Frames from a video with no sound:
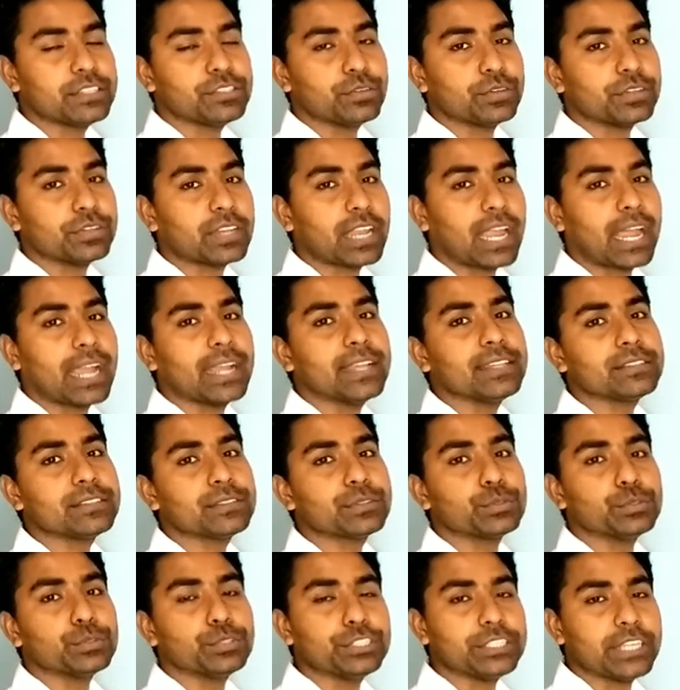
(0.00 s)

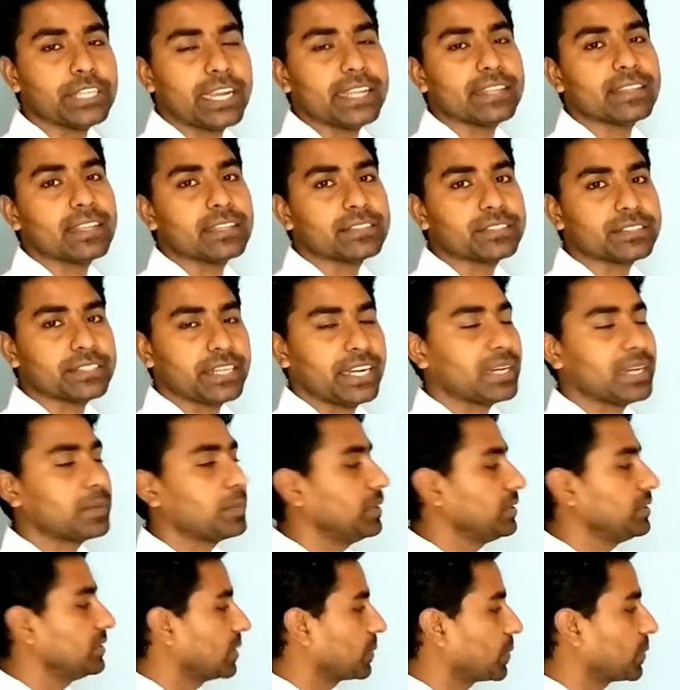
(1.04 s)
utilized to change the state.
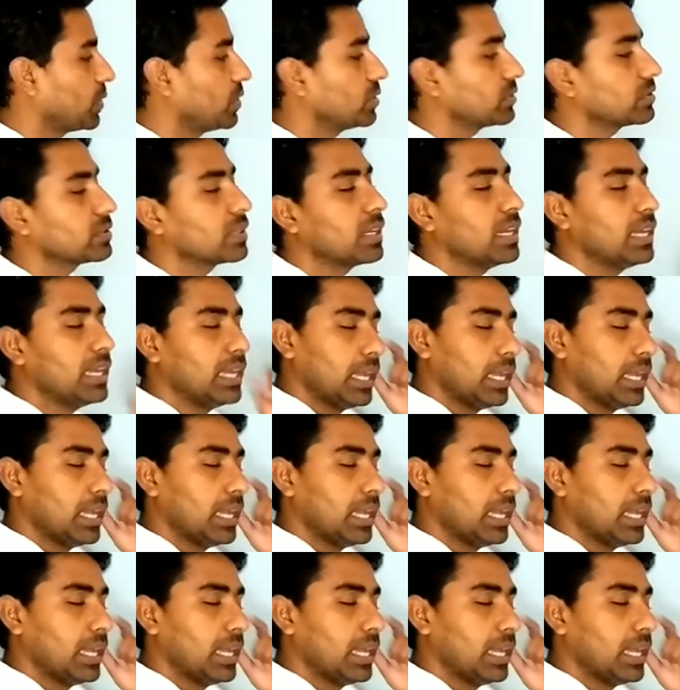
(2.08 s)
Means suppose